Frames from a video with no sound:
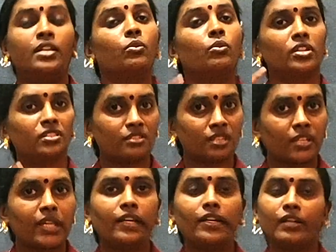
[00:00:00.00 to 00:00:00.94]
What is the
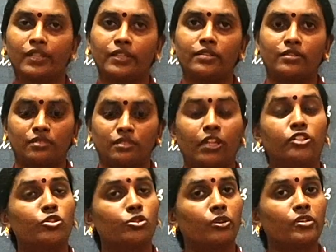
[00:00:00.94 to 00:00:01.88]
second reason?
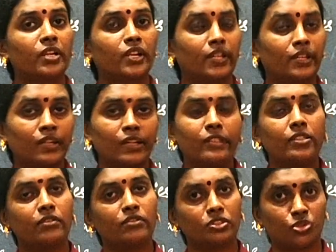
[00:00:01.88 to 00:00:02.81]
It's going to increase
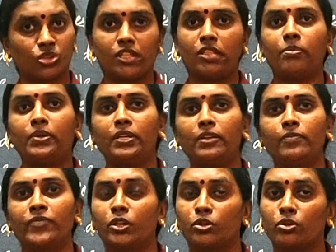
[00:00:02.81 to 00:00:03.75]
our
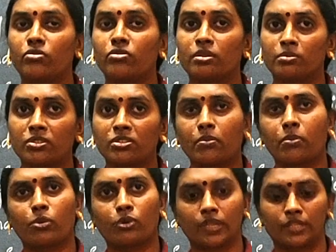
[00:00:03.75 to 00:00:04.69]
GDP, gross domestic
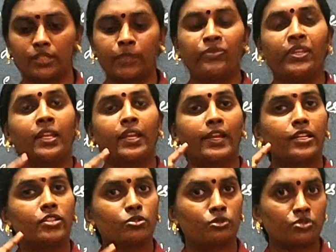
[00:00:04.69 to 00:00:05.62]
product. It
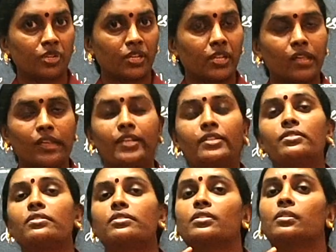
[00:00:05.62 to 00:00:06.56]
is going to
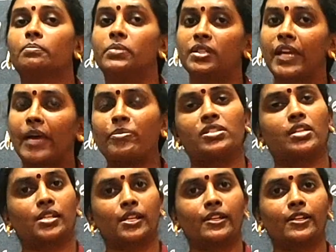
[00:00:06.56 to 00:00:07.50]
increase per capita
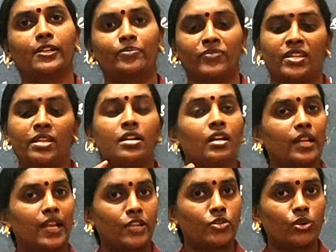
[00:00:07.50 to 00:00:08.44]
income.
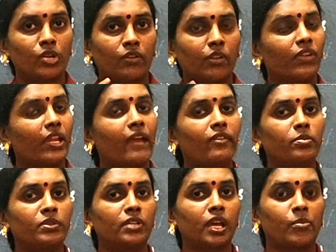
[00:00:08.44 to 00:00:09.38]
Gradually when we have a
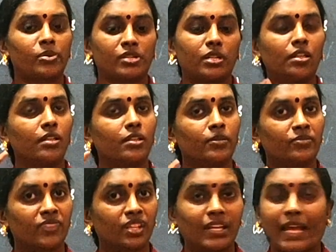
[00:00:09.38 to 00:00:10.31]
per capita
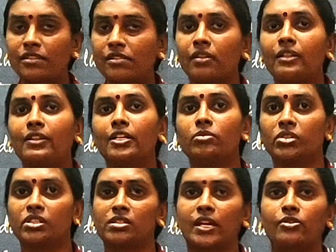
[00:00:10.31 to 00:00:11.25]
income, national income
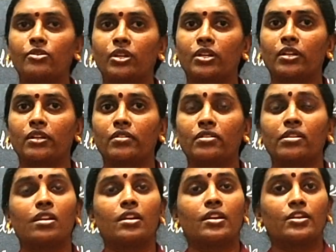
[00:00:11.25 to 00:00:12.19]
will start to increase.
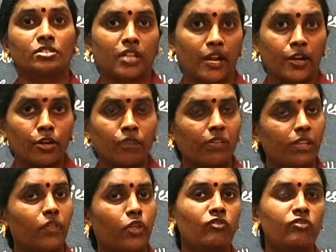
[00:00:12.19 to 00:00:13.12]
Standard of
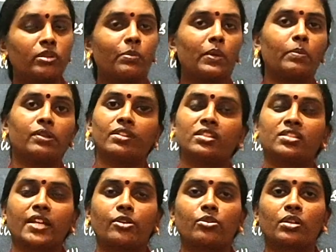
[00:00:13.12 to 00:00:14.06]
living of the people will
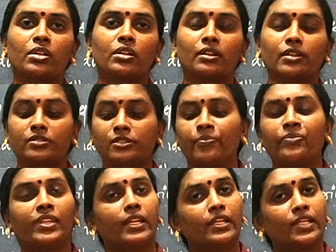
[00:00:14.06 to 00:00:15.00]
start to increase.
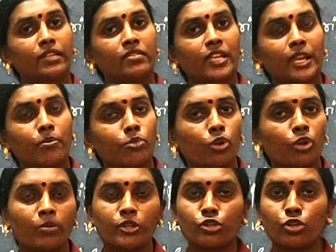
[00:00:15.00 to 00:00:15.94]
It gives
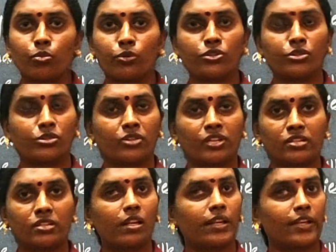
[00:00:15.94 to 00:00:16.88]
employment opportunities,
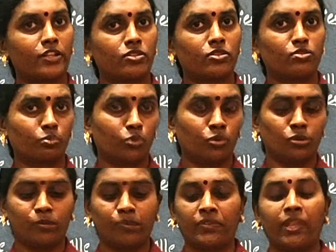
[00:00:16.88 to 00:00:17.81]
it will get
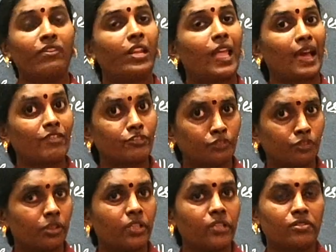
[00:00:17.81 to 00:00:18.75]
more. We'll have a
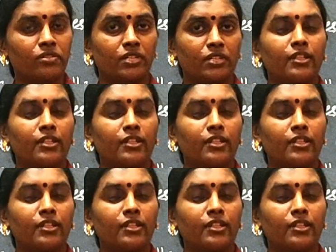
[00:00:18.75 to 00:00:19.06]
foreign trade,